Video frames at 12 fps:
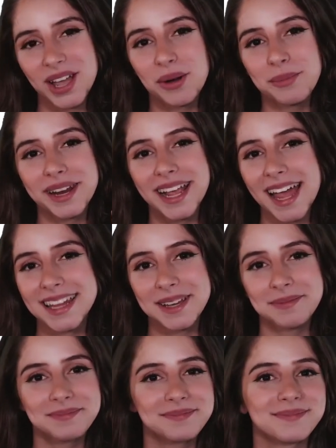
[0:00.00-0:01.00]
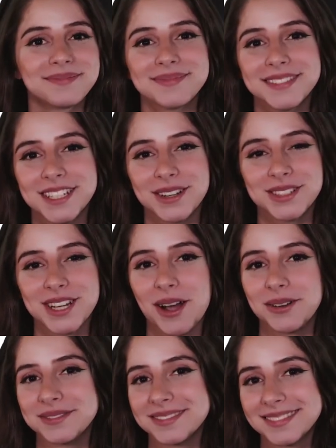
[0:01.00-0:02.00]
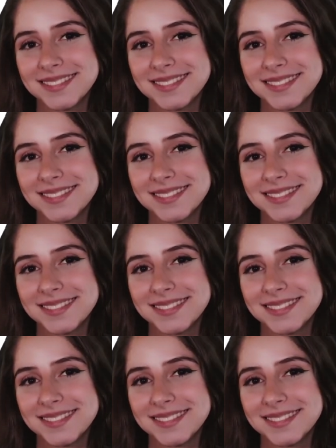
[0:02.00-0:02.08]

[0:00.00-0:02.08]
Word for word: Obrigada! Tchau, tchau!